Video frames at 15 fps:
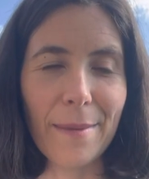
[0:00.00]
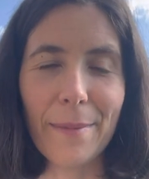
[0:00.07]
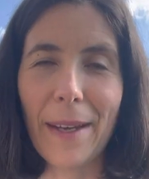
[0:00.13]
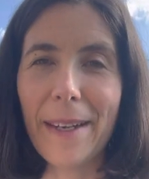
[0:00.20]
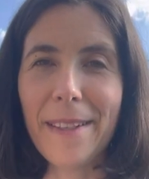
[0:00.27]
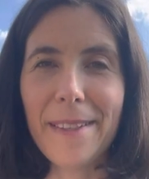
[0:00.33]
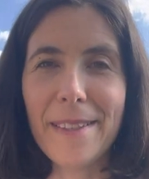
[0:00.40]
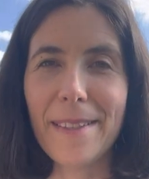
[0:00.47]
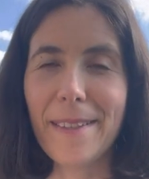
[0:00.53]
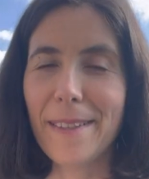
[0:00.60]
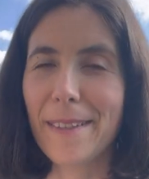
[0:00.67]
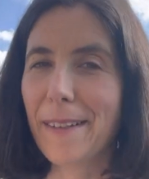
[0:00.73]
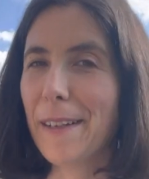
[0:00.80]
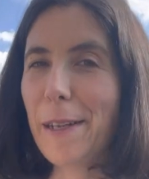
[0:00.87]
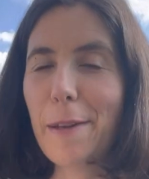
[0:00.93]
manages
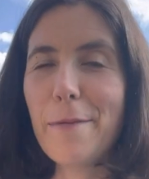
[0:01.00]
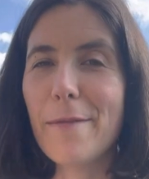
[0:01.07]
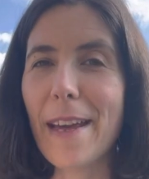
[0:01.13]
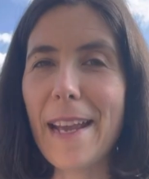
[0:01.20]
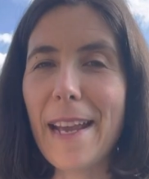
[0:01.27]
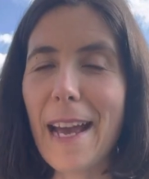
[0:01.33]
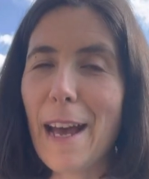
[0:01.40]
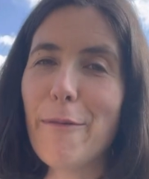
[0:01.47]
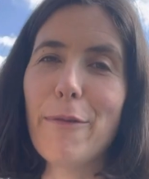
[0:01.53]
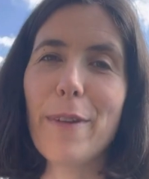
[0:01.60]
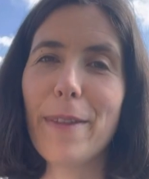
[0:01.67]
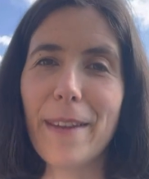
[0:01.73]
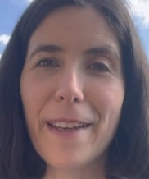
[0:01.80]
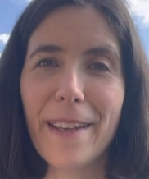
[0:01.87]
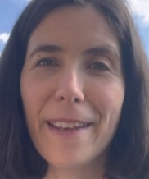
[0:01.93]
to kind of convey
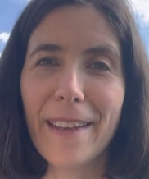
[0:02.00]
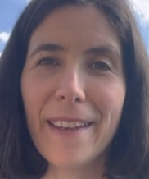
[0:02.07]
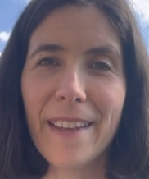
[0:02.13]
everything